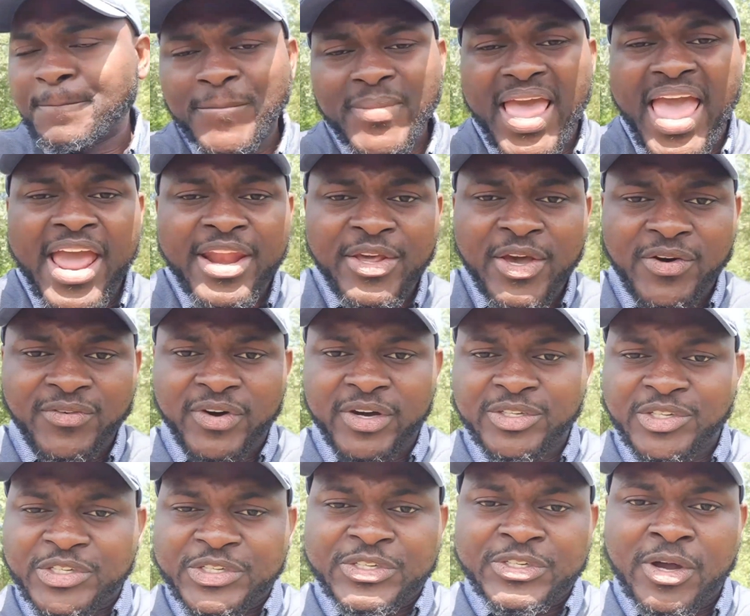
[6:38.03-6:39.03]
any of
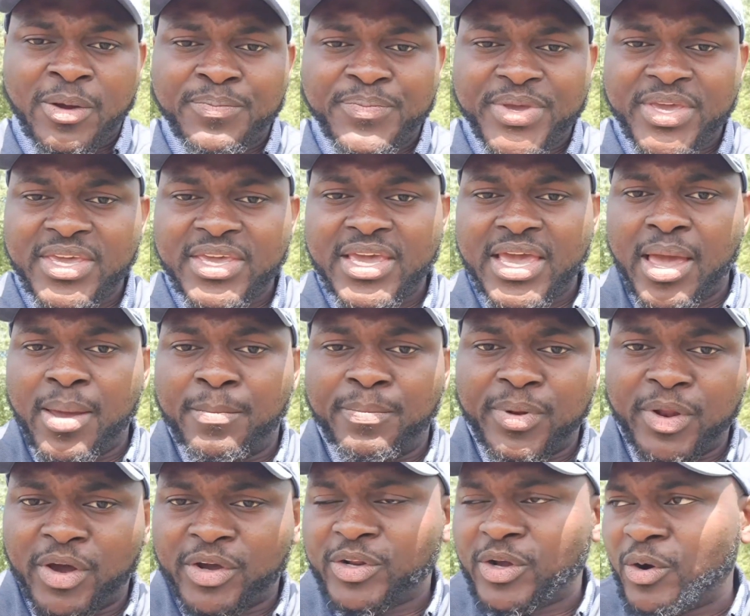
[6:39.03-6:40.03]
us should not be
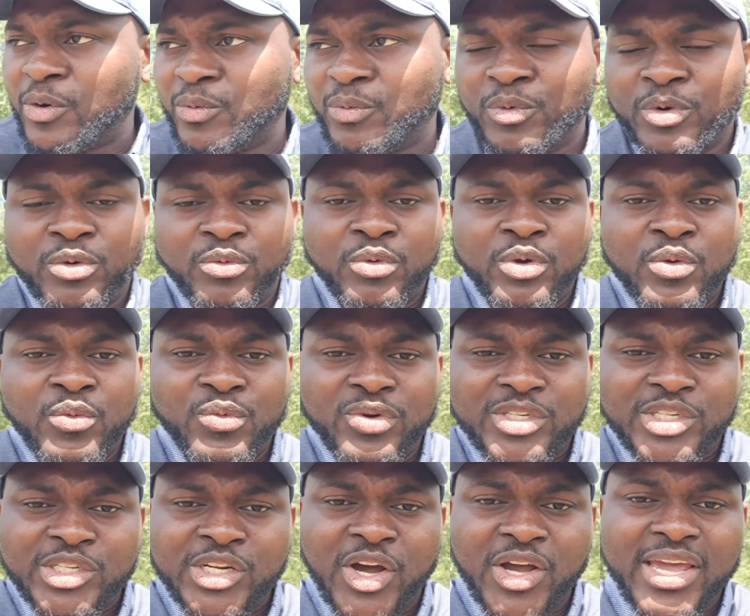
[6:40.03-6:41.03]
employed, or we
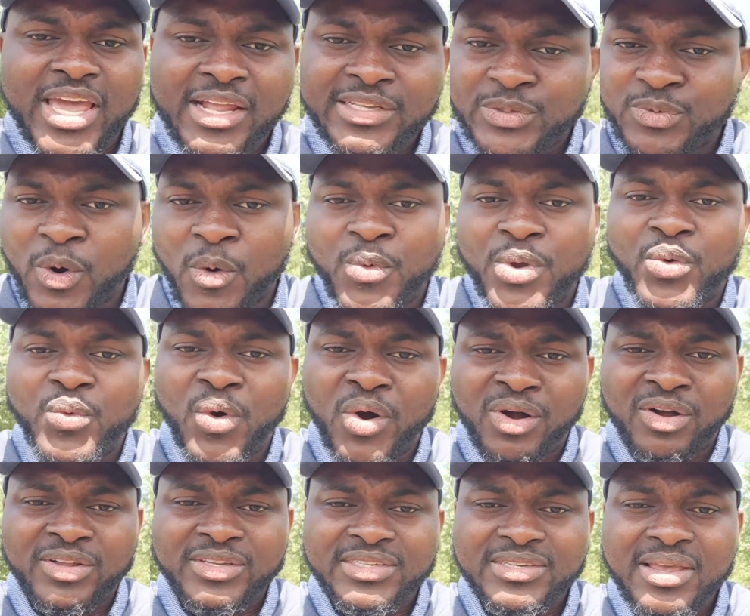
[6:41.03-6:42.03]
should not get what we
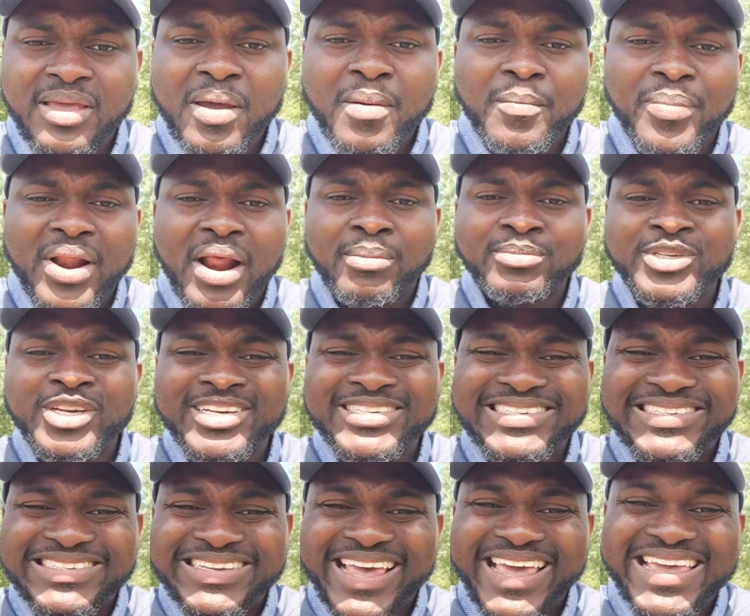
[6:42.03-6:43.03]
want, but I'm
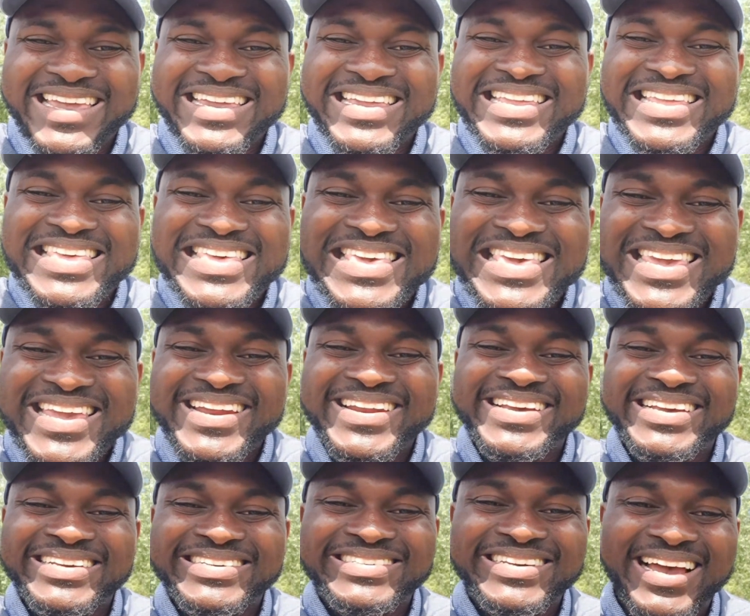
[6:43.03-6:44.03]
just saying it
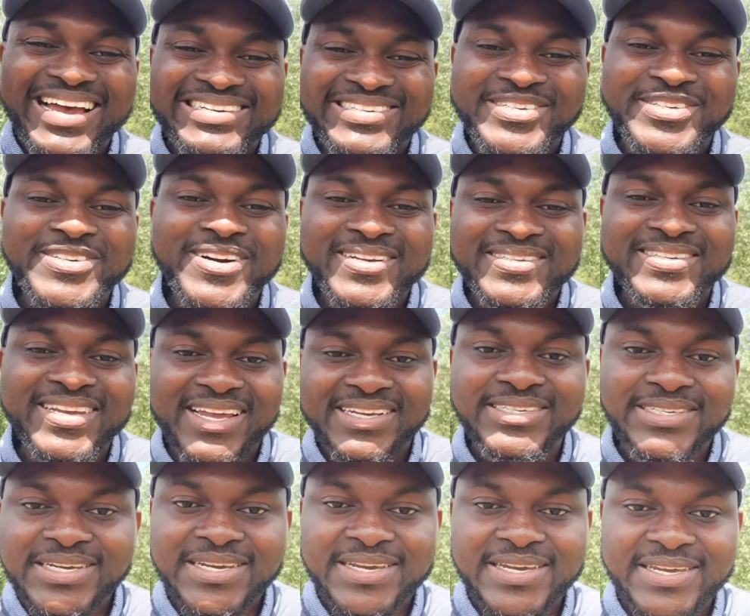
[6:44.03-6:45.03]
is your
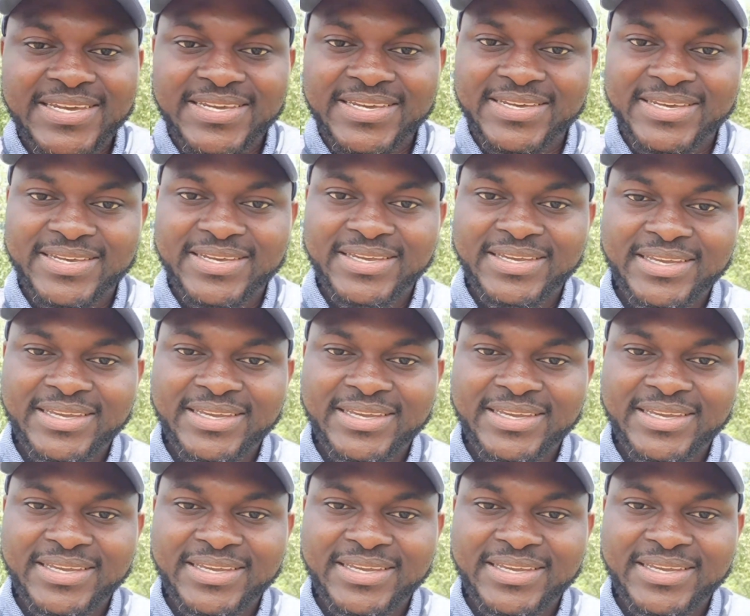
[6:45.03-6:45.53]
strategy.